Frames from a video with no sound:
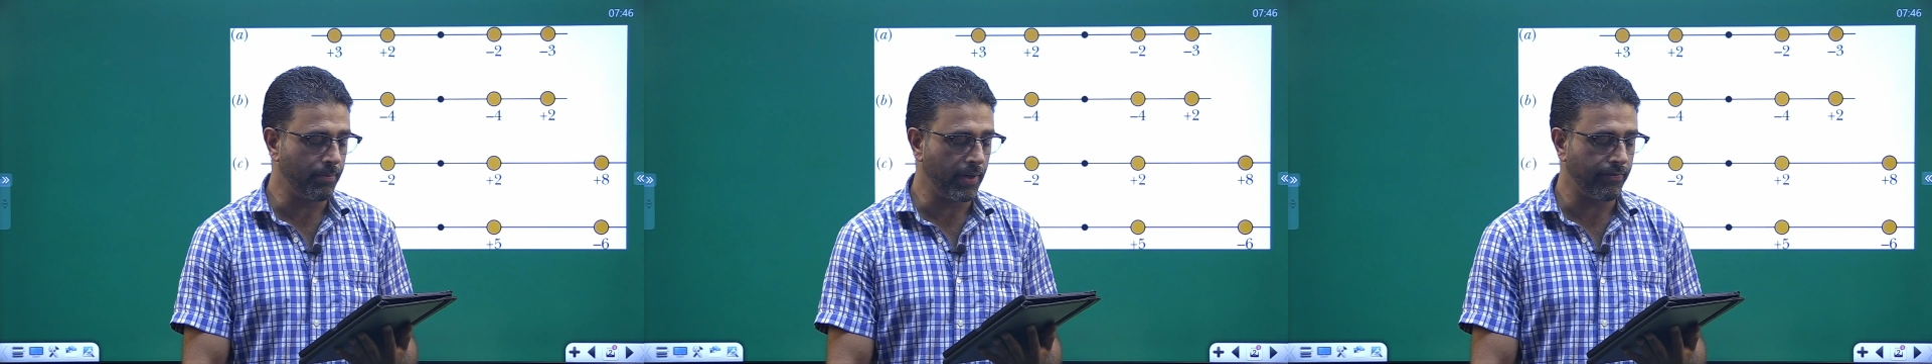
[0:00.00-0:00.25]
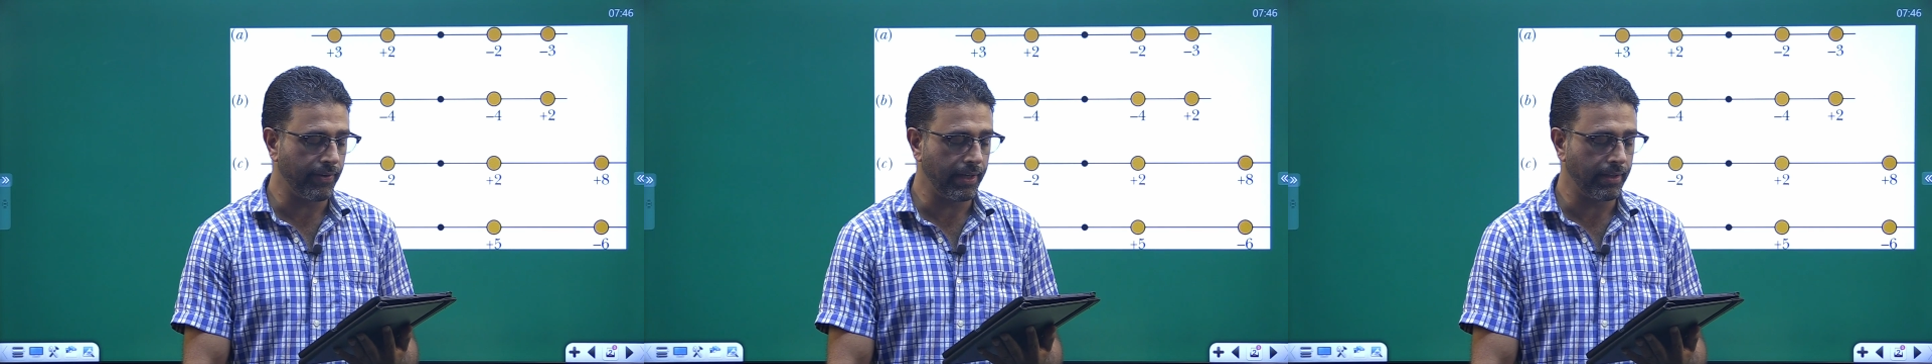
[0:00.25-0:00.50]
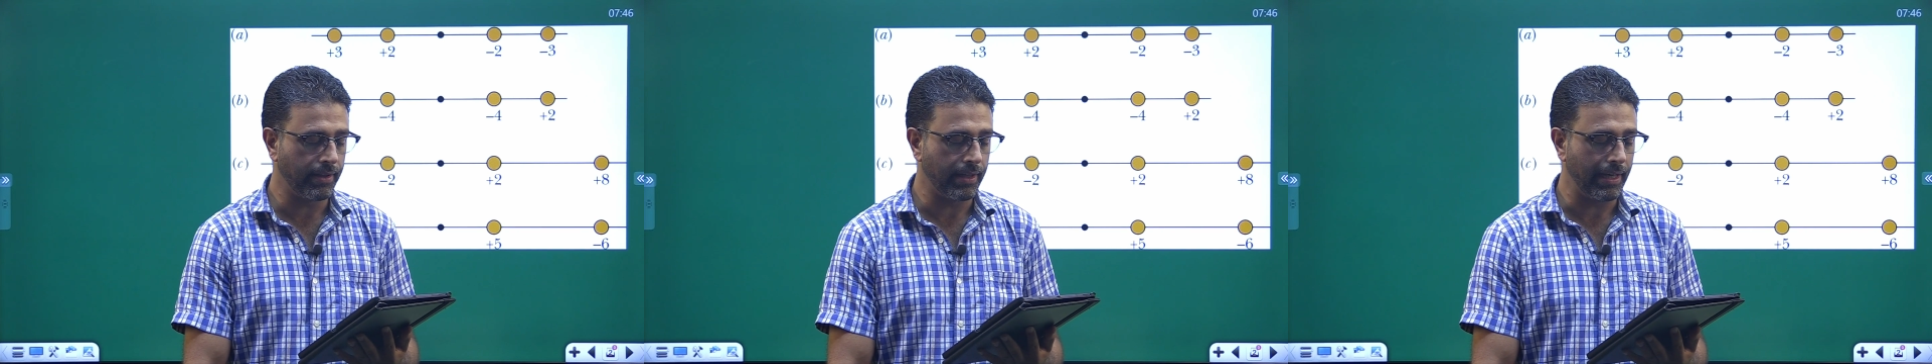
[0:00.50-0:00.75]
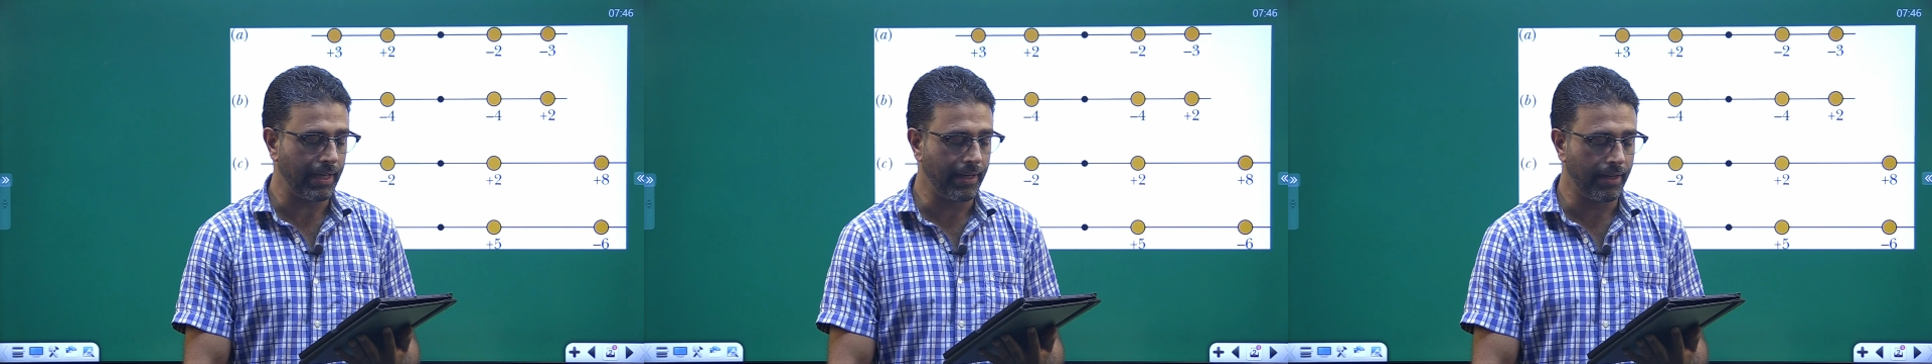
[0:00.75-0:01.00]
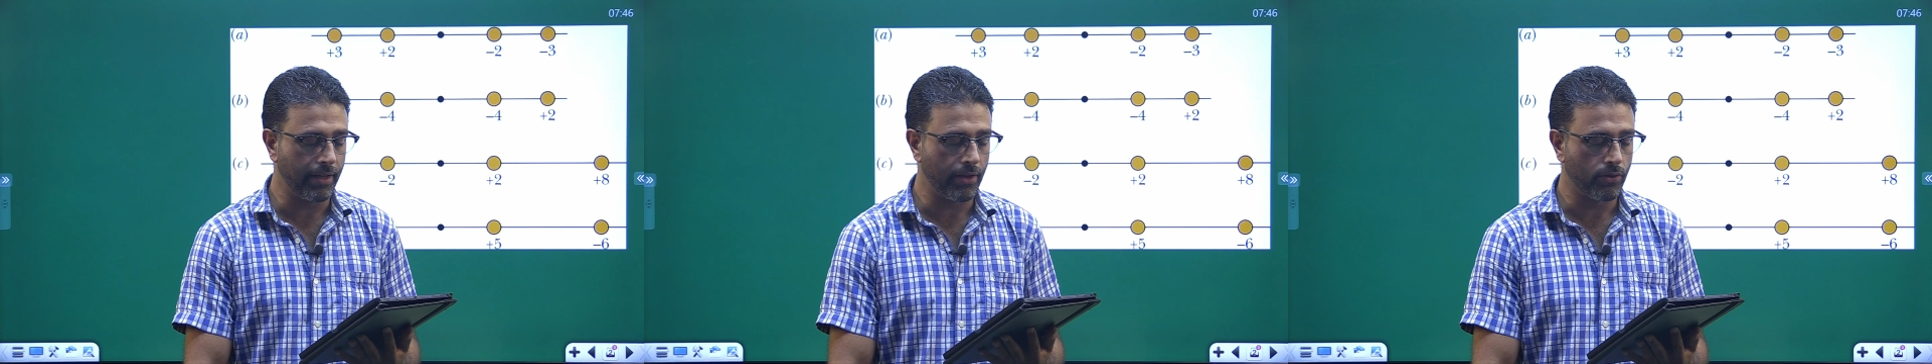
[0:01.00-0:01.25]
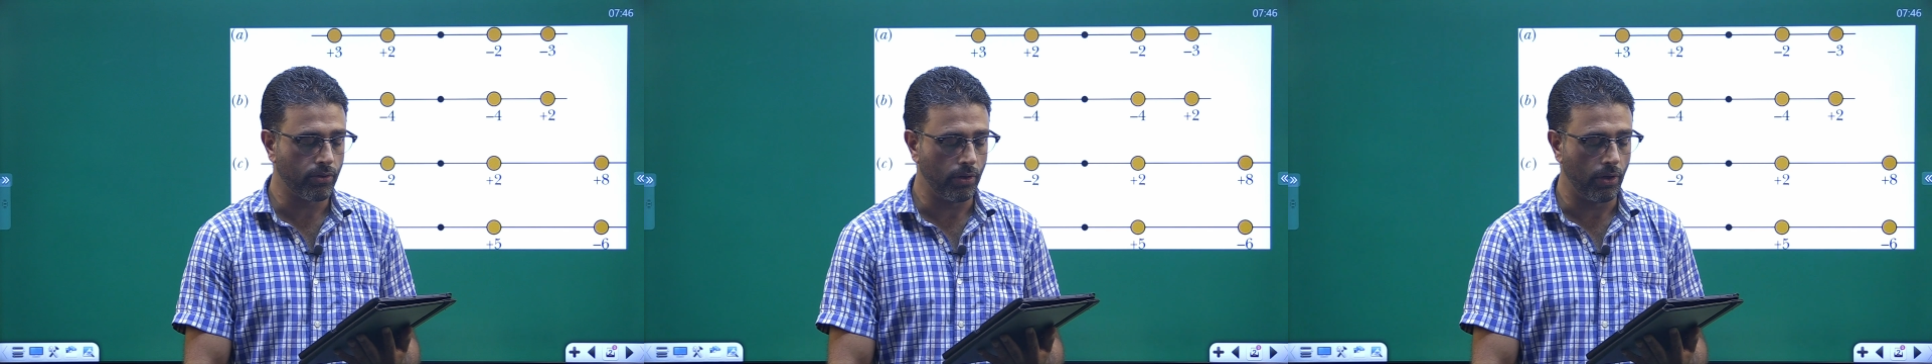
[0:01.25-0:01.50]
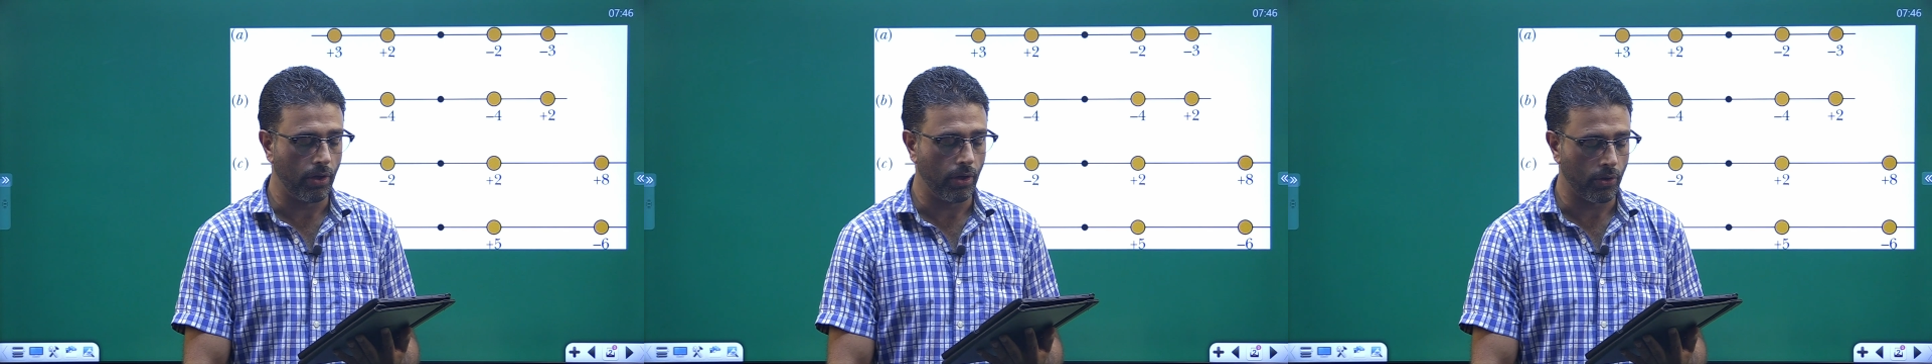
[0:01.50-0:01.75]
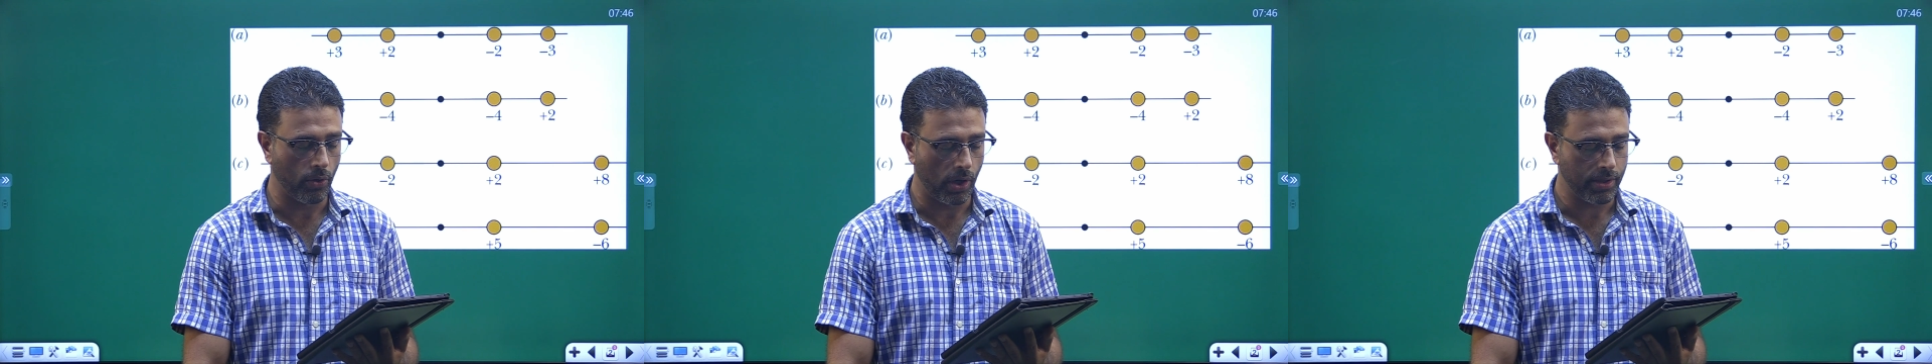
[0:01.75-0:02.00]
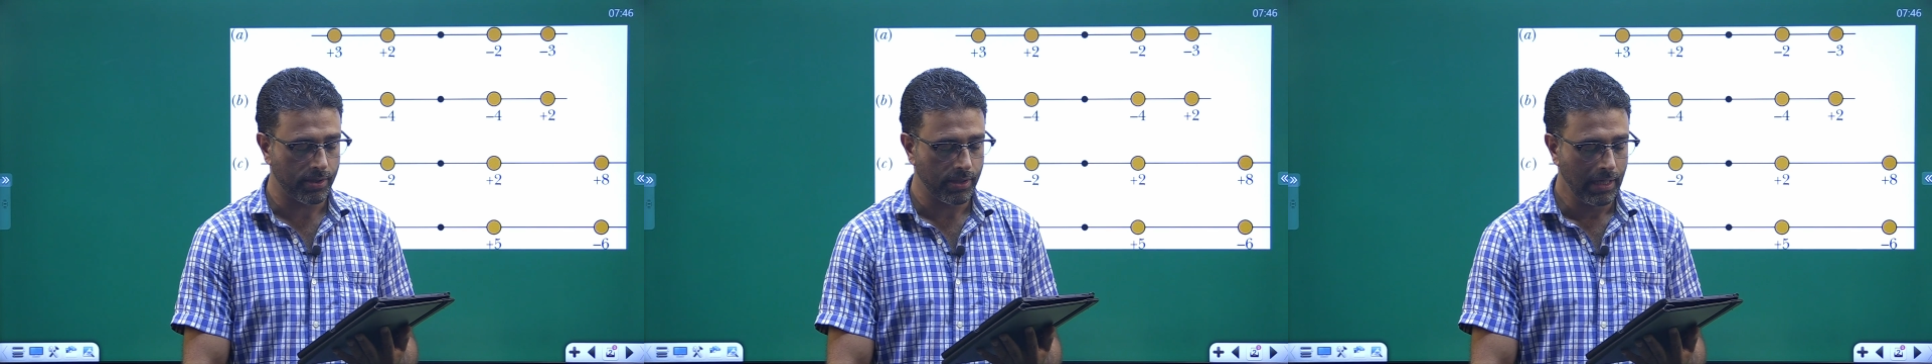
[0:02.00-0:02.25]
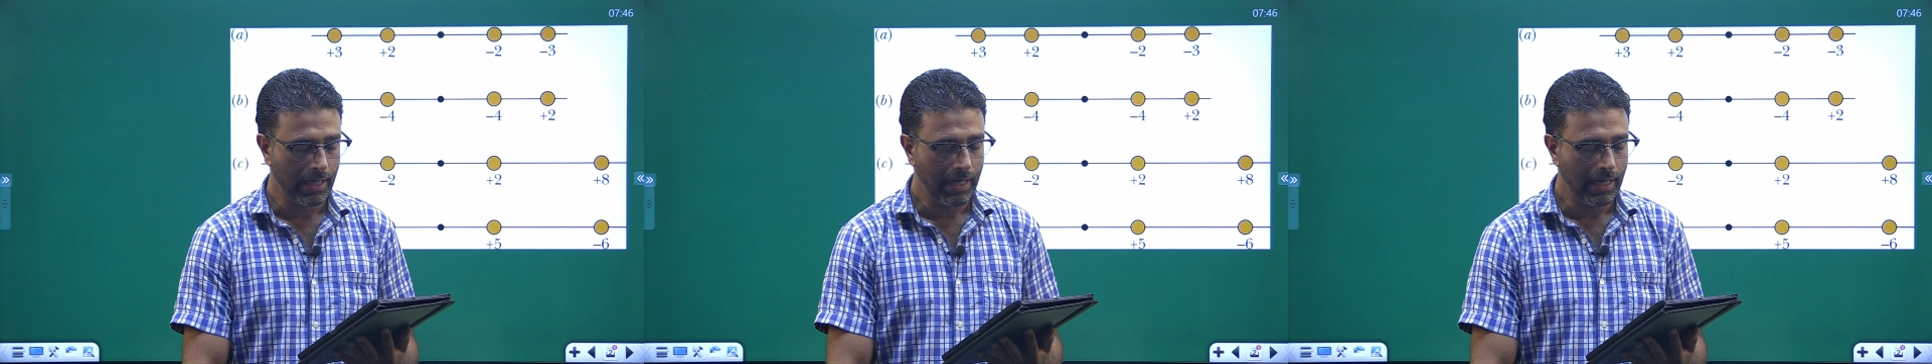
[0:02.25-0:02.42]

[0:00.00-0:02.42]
between the inner rods.